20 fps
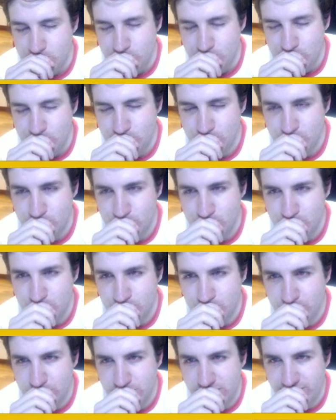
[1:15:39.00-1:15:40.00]

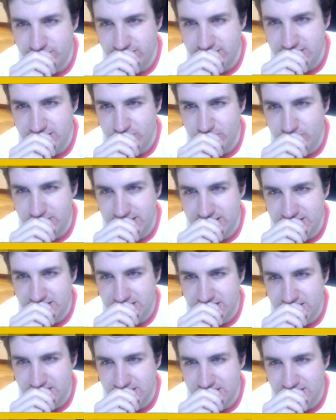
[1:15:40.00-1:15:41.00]
Hmm, right
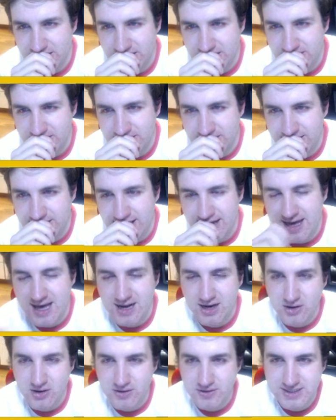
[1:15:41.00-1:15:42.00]
winger there.
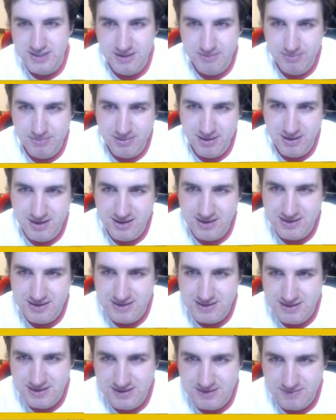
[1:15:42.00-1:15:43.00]
Concept
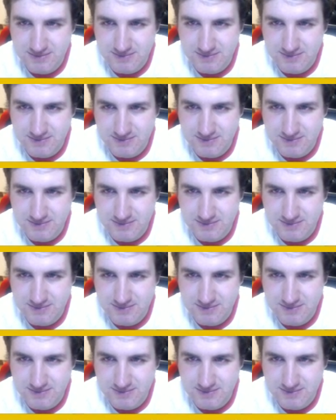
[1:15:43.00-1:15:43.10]
players.